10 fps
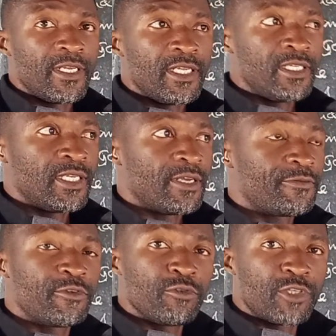in the
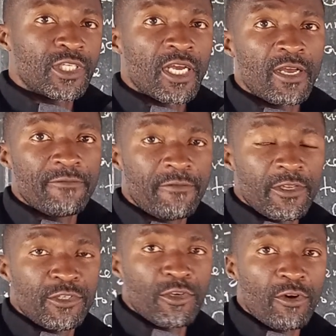future
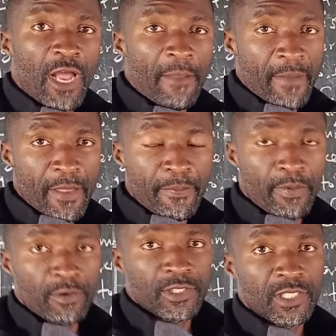video I may
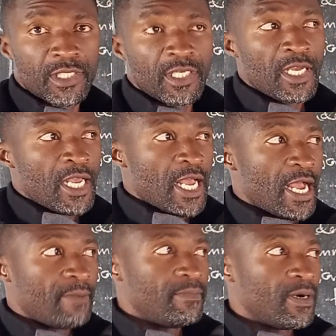post
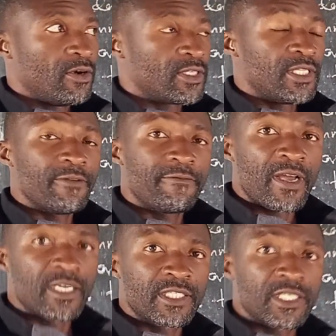about the
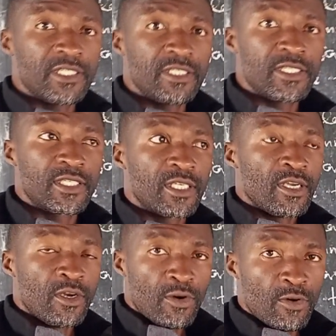functions
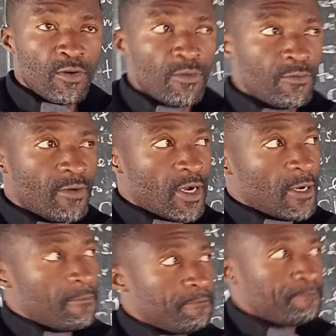of
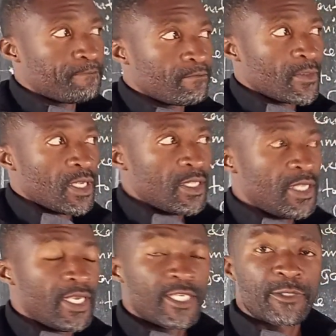
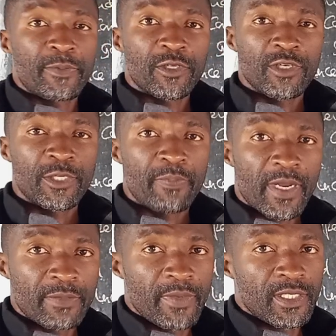the special
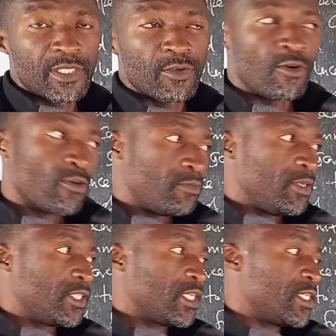departments or
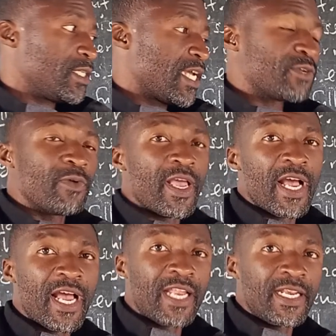commissions that
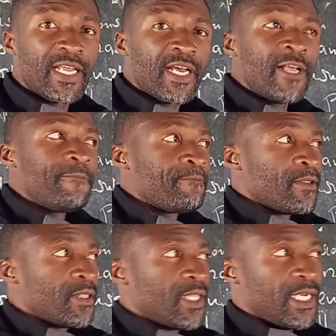were under
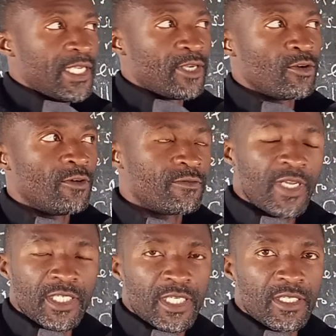the League of
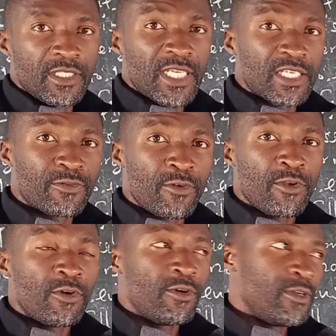Nations, just for
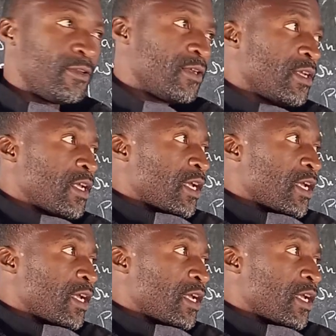your own